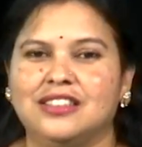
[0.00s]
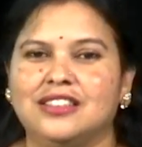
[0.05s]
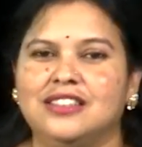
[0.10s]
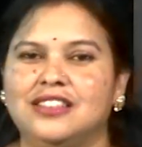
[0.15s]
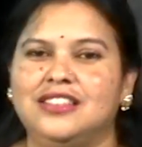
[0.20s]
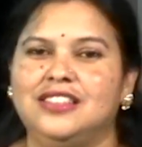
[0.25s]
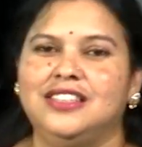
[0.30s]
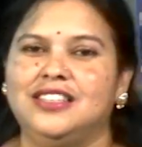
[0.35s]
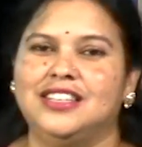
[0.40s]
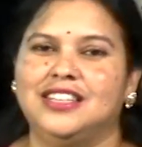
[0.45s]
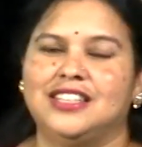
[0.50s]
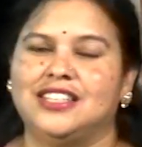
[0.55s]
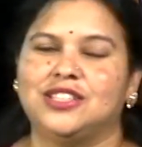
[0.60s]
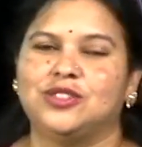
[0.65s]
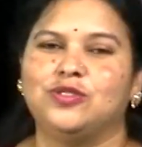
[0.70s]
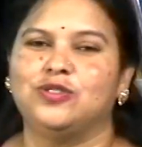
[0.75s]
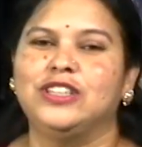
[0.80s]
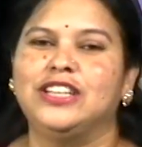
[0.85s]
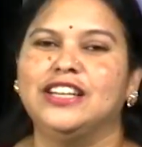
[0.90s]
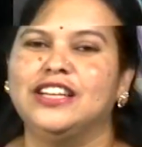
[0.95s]
Yes, we
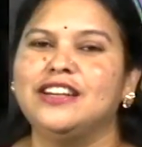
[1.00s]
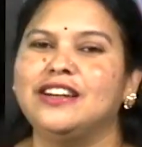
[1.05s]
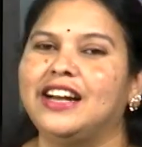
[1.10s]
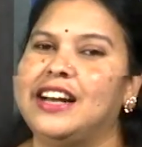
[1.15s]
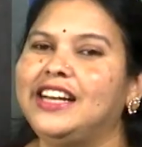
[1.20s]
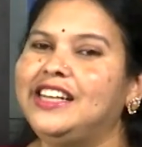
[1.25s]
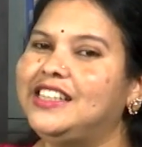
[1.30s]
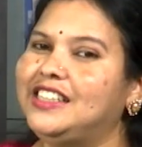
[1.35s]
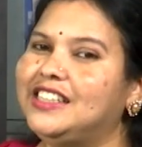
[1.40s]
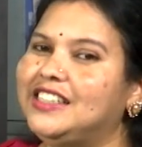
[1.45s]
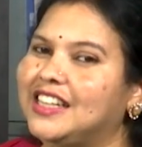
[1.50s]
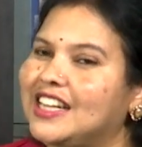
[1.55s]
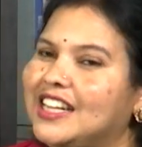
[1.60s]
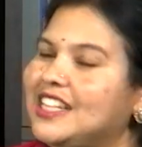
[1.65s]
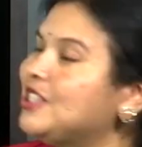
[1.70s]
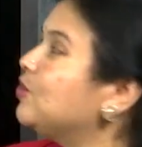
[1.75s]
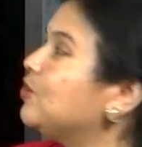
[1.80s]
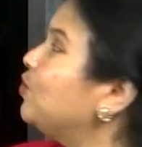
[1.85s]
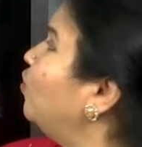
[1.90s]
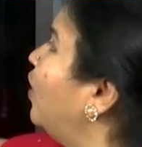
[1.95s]
can write it as
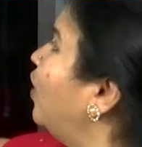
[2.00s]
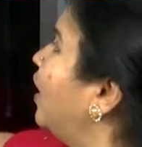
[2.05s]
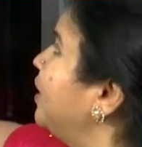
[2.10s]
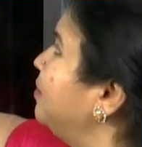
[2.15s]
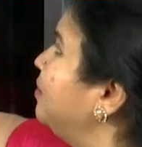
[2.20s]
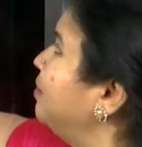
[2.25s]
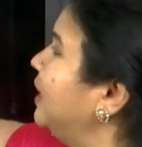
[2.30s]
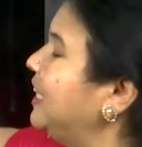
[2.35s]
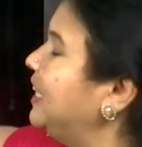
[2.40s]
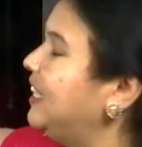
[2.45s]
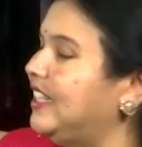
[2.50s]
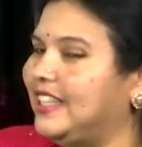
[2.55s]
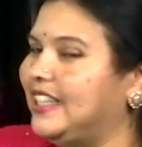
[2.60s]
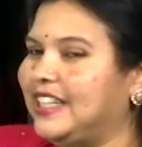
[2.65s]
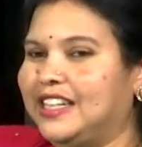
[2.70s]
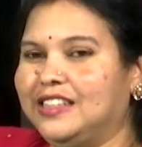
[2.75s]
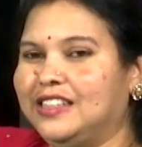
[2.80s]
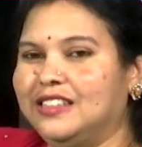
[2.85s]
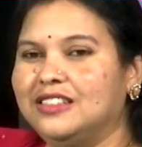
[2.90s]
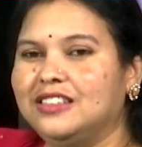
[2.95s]
1 by 10.
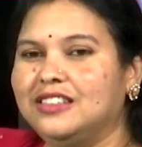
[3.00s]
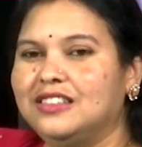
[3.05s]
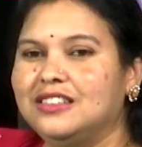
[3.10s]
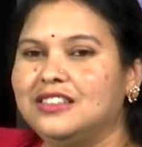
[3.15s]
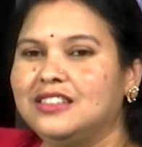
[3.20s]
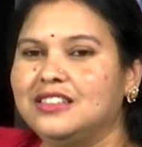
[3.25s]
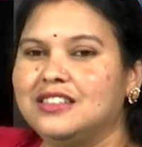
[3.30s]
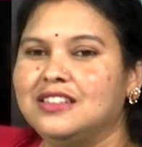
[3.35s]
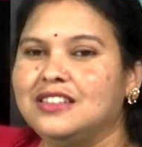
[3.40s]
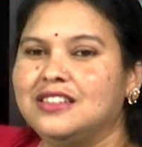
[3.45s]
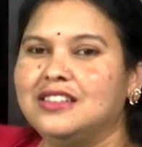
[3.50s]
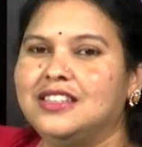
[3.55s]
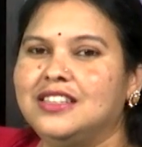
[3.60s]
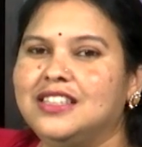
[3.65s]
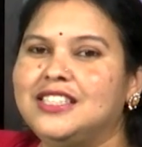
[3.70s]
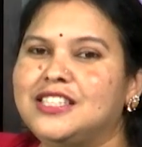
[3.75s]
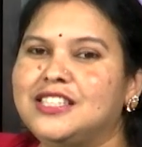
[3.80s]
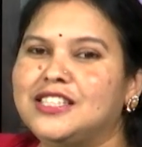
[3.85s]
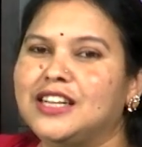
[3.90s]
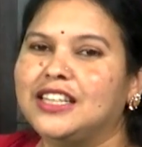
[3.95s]
It is
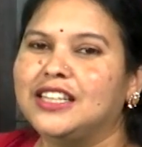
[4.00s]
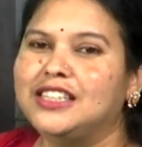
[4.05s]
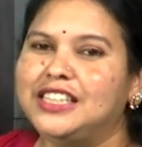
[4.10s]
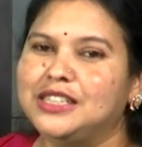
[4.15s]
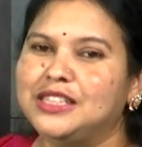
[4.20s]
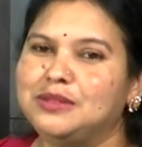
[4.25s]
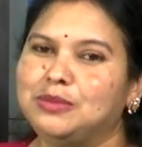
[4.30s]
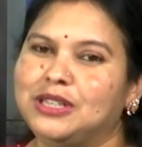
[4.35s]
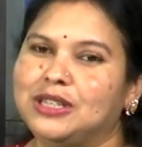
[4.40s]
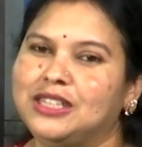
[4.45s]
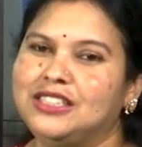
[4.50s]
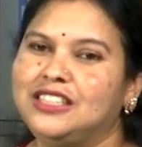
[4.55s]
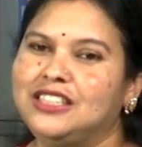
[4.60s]
nothing but